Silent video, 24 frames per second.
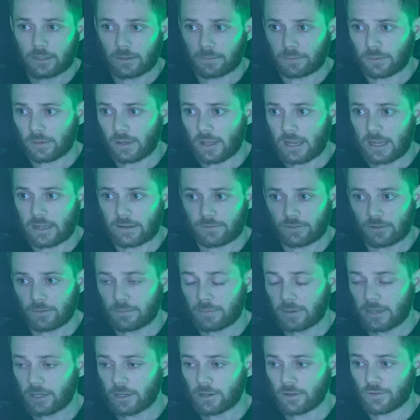They're playing for
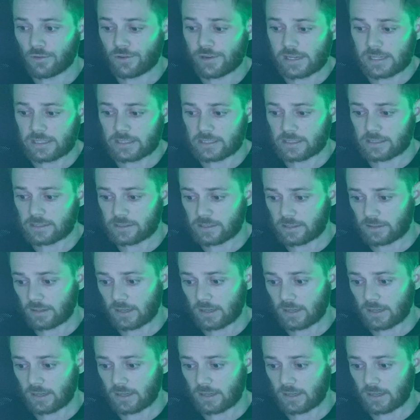bigger reasons.